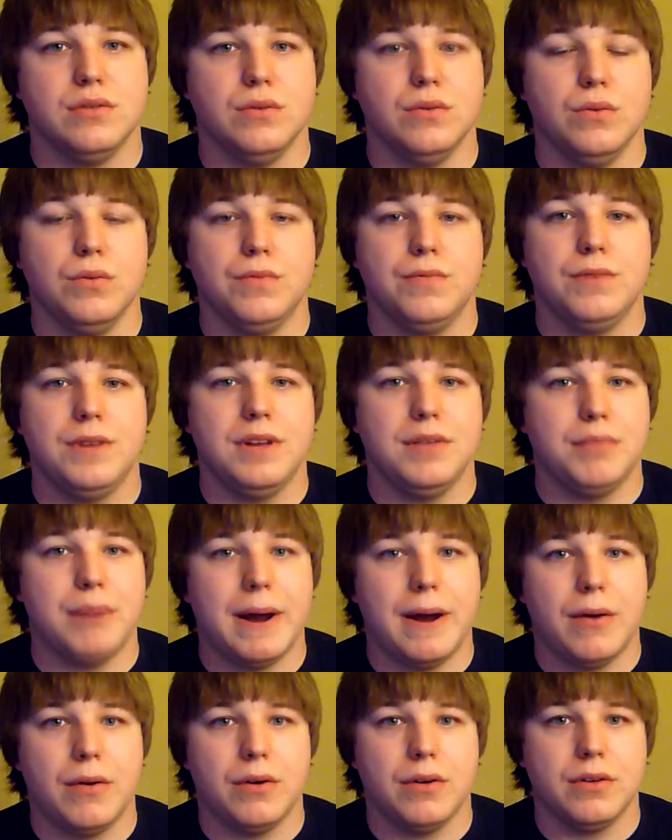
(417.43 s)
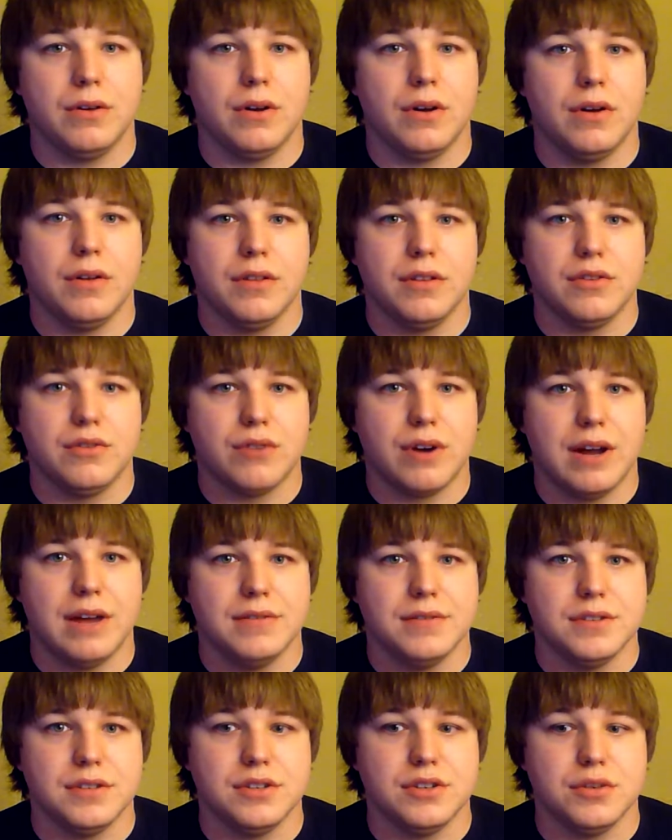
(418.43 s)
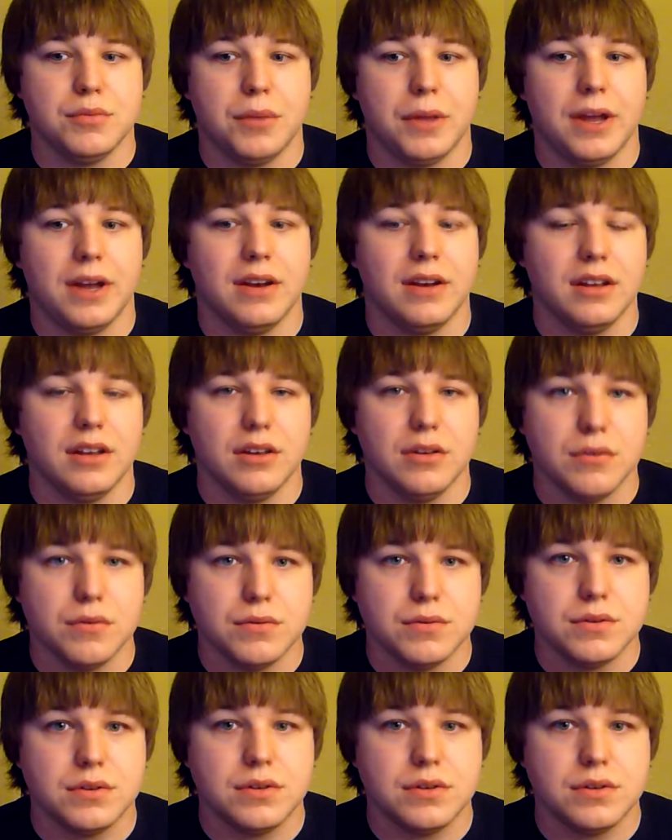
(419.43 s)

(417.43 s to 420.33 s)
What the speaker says: to feed power to all the drives that you plan to